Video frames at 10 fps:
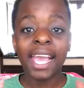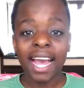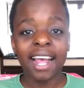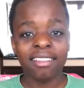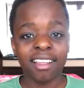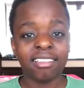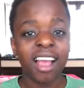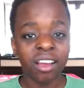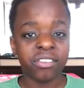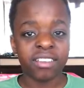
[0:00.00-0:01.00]
Hey guys, it's
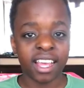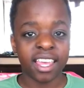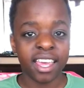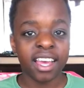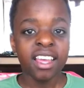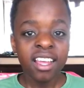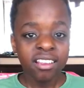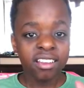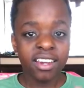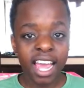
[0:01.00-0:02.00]
Time for Tech here.
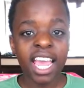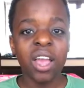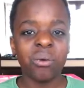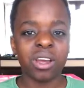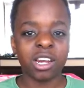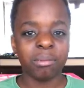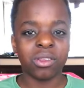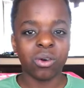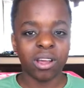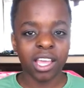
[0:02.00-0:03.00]
Today we're going to be
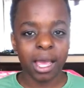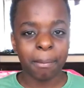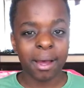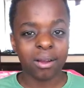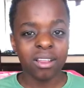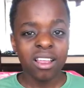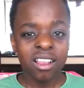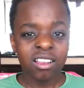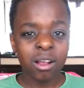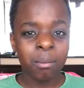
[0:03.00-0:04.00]
talking about
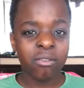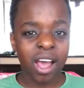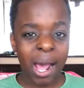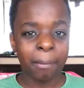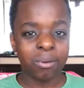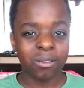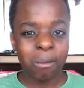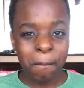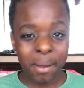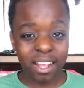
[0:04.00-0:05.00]
some of Apple's
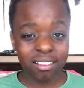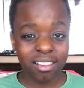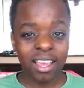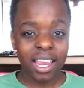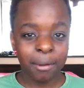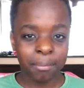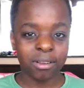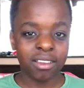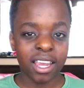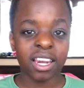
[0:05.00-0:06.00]
best
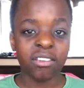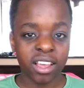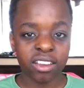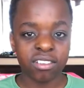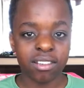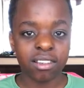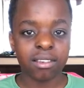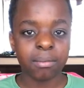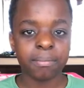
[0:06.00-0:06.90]
input innovations.